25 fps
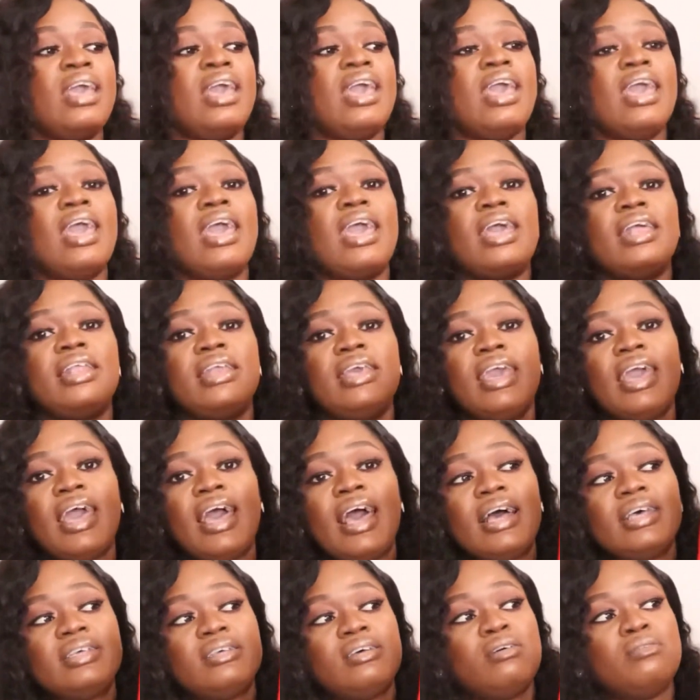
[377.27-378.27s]
and it
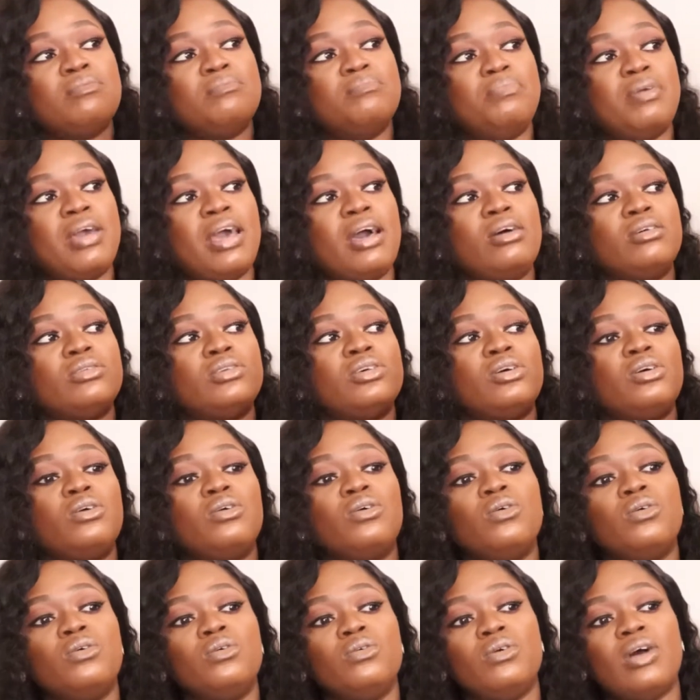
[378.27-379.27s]
has a belt
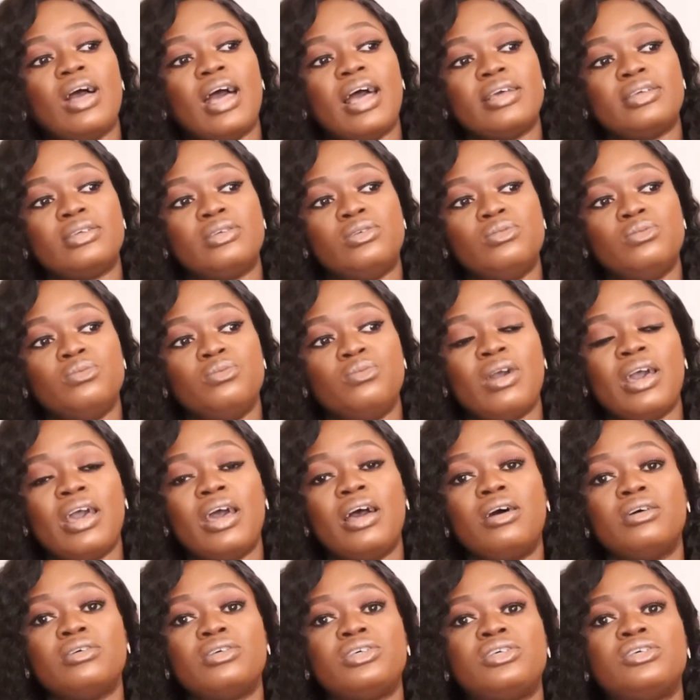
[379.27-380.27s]
hole as
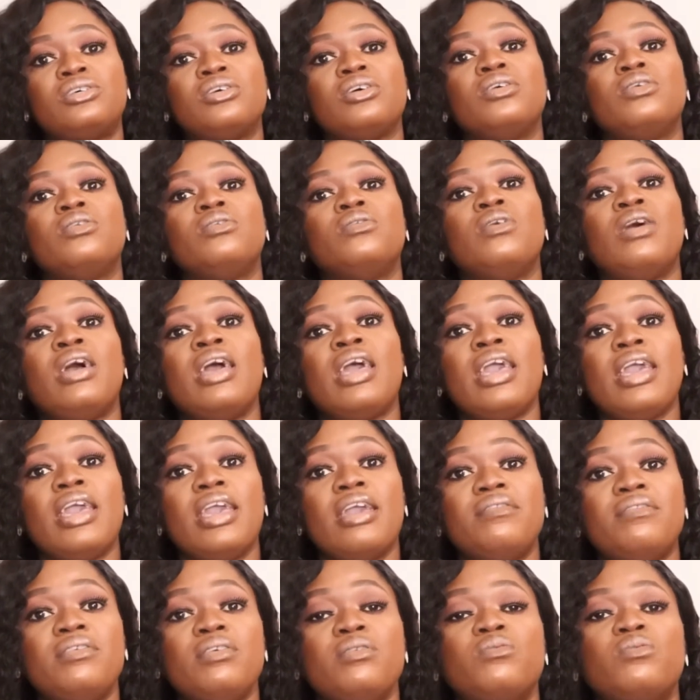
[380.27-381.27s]
well, so
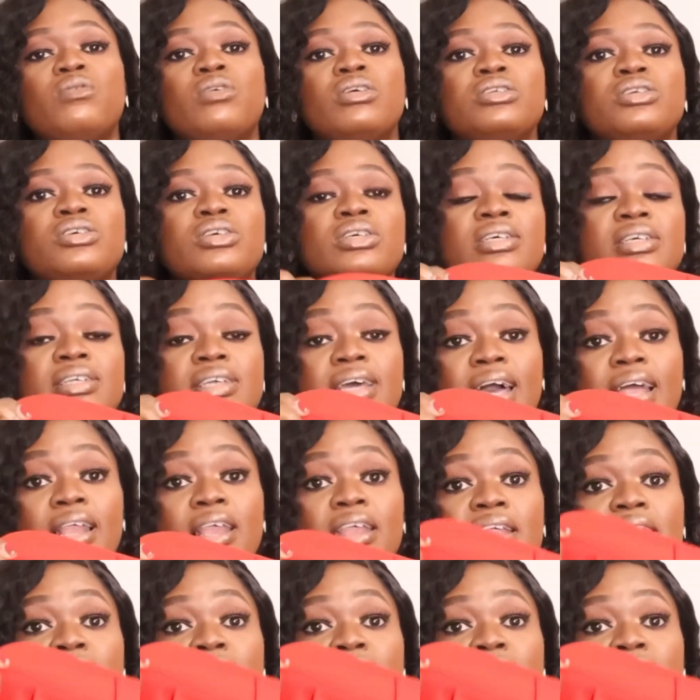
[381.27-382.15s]
if you want to style it up